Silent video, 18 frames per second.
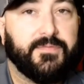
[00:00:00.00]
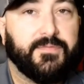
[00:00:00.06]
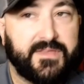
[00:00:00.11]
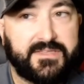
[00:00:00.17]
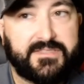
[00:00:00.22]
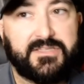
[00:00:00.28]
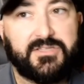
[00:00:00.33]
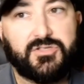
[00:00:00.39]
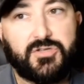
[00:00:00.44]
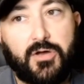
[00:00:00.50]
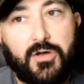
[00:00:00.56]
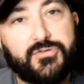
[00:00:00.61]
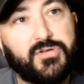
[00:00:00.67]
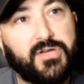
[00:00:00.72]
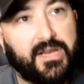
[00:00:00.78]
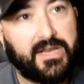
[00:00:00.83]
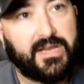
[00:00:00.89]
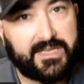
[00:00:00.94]
This is
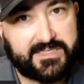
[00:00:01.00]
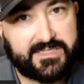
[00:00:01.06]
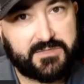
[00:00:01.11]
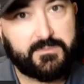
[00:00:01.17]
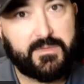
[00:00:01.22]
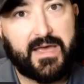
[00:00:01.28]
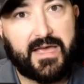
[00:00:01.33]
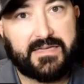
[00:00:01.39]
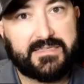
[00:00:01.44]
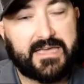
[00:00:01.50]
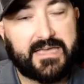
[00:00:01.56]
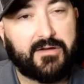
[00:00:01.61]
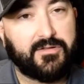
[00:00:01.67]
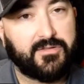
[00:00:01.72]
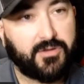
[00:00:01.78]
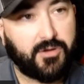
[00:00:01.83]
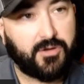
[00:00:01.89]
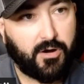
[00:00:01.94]
also going to get smacked
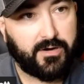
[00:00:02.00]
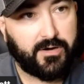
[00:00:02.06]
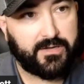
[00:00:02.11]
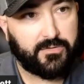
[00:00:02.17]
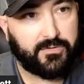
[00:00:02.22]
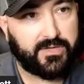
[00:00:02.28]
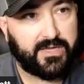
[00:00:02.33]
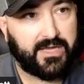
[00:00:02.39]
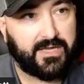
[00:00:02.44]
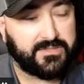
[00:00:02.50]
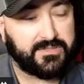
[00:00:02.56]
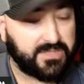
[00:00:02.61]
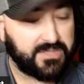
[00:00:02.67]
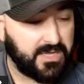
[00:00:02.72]
down in the Cargill case.